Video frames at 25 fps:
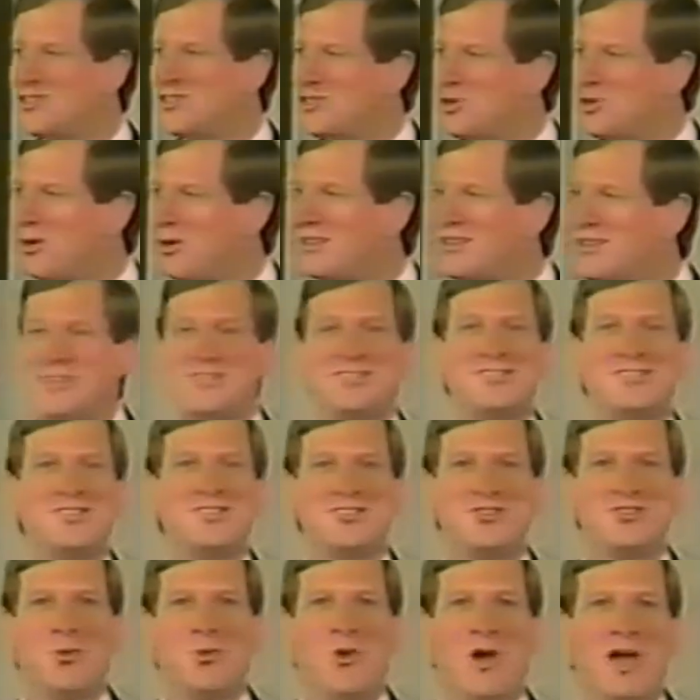a short
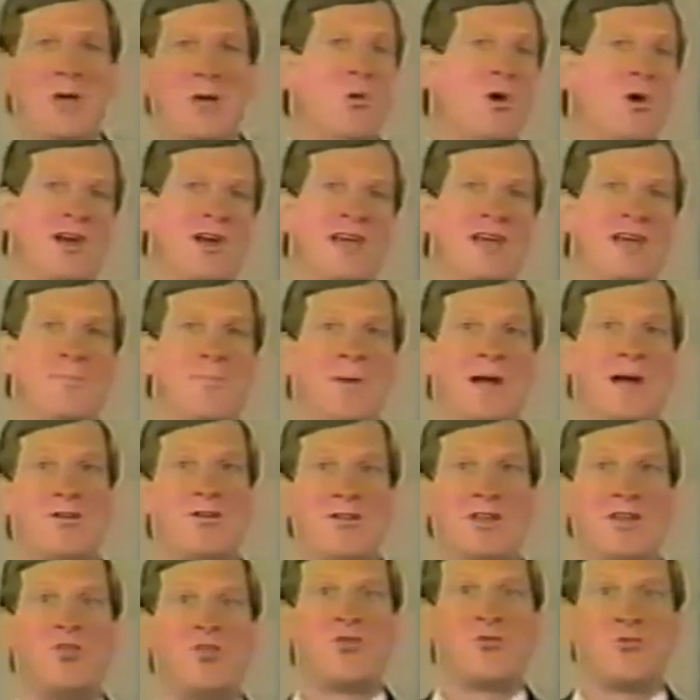distance away where he had
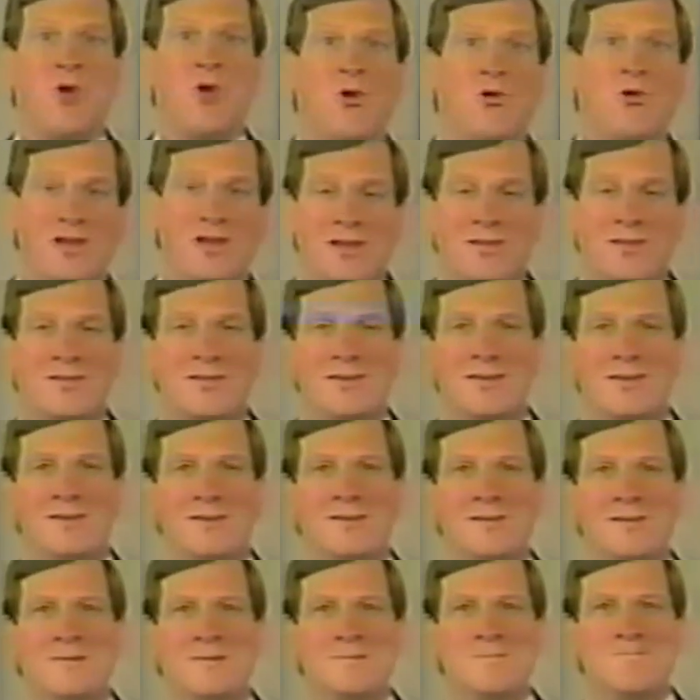apparently thrown it.
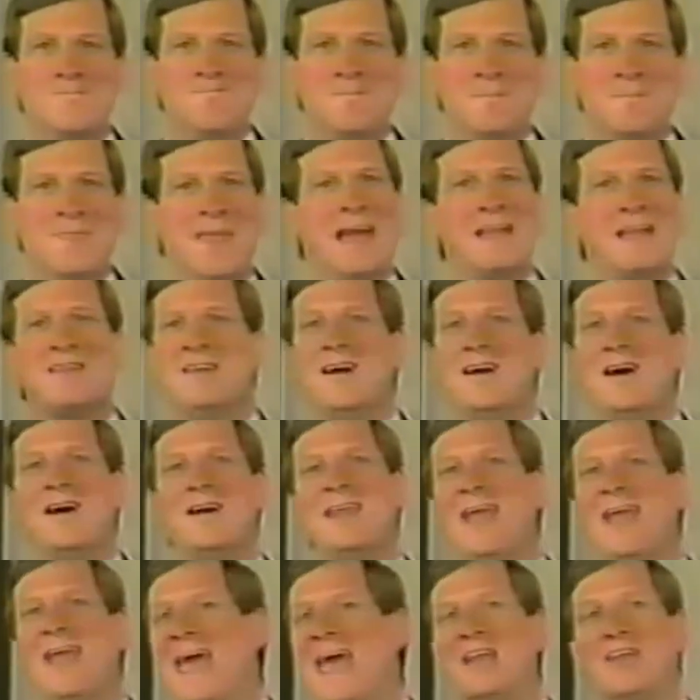That
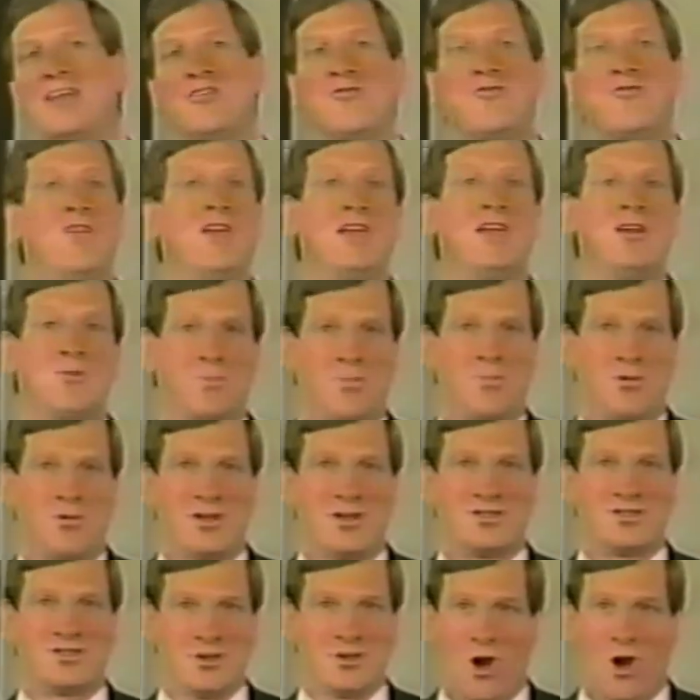gun had his
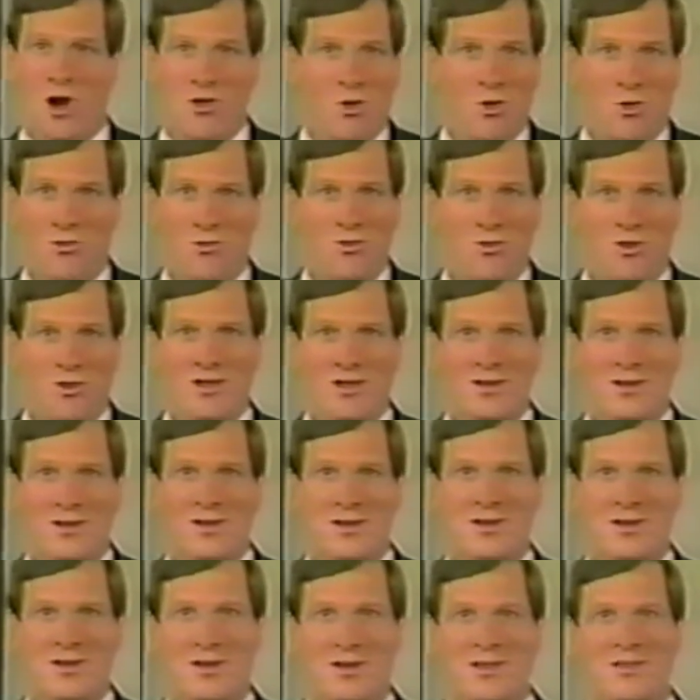fingerprints all over it.
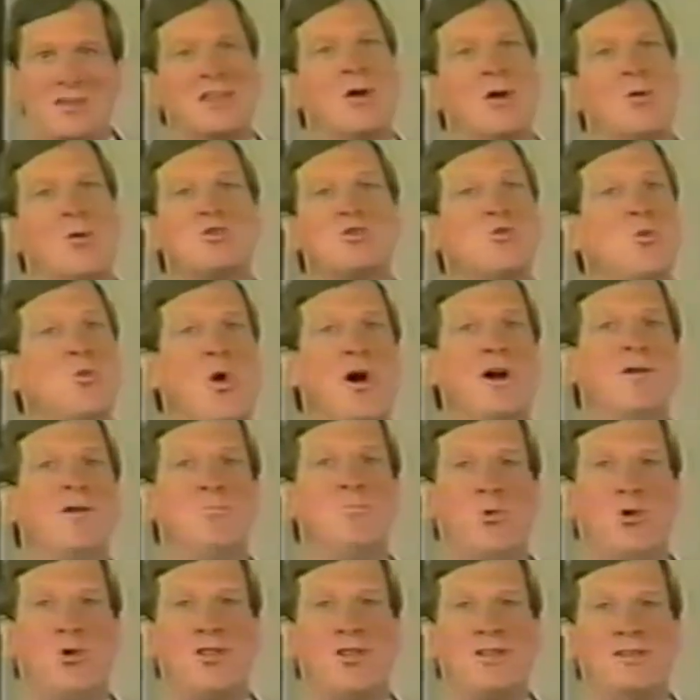There was one
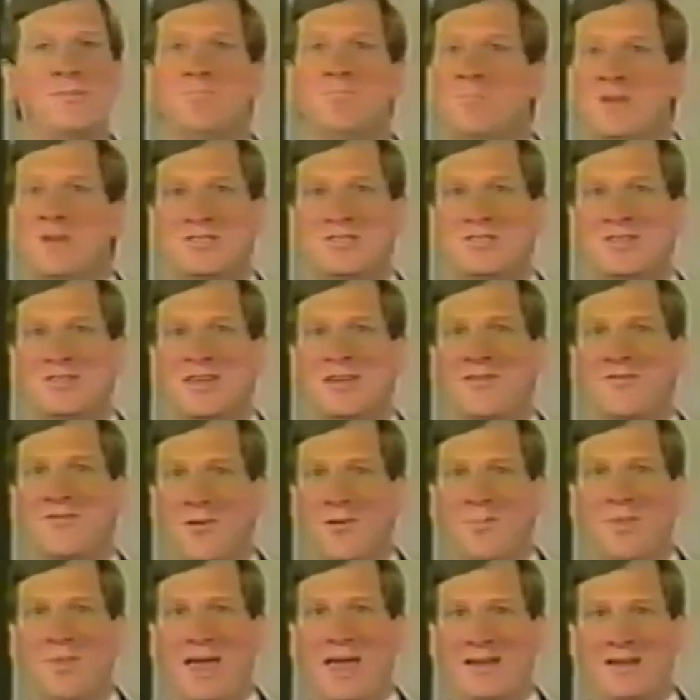bullet missing
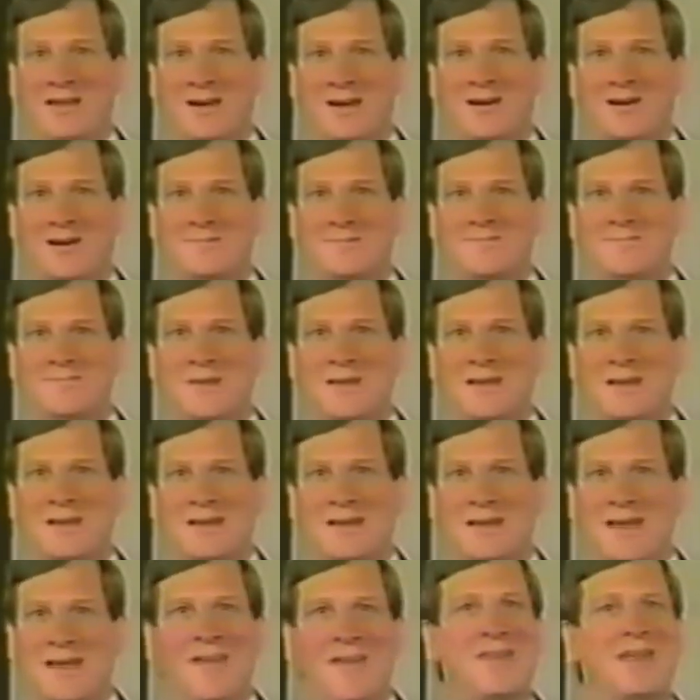from that gun,
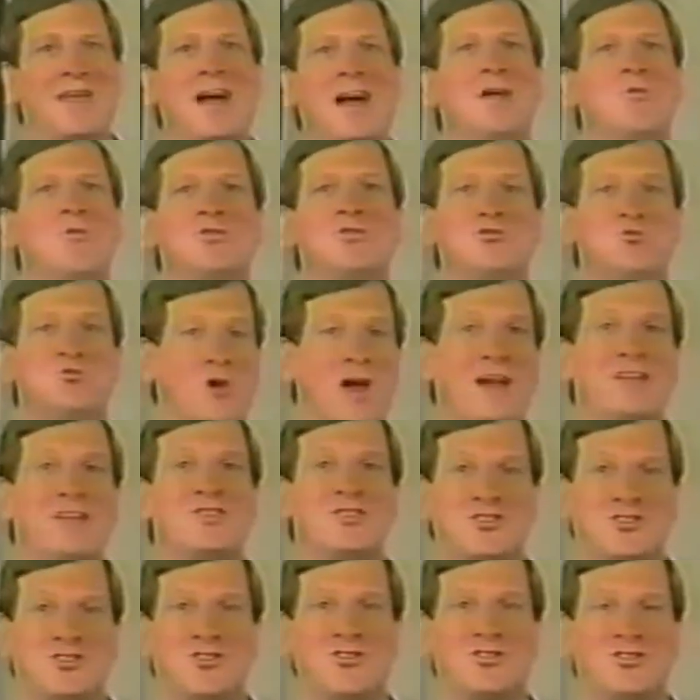and the gun was
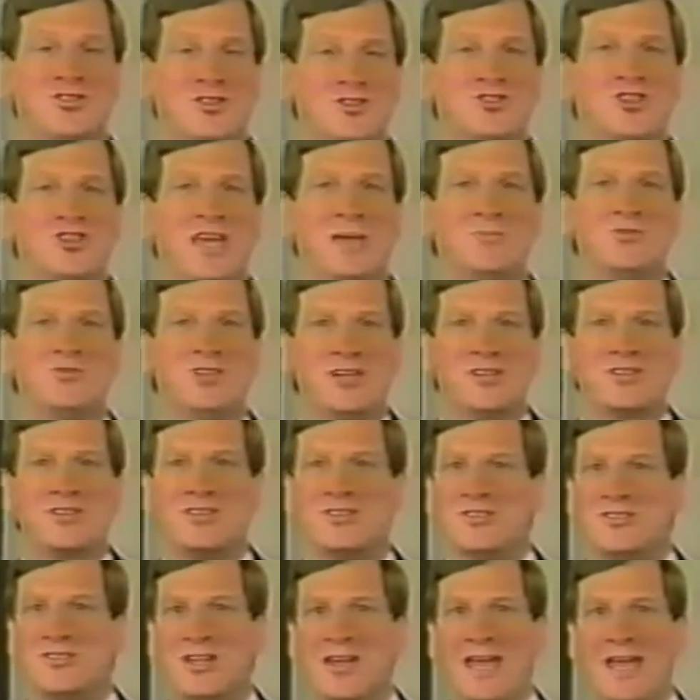registered to James
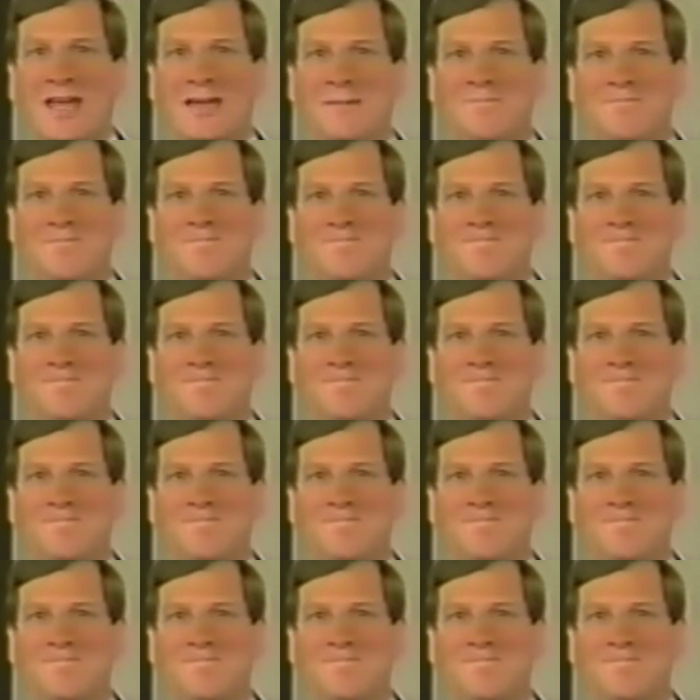Dixon's name.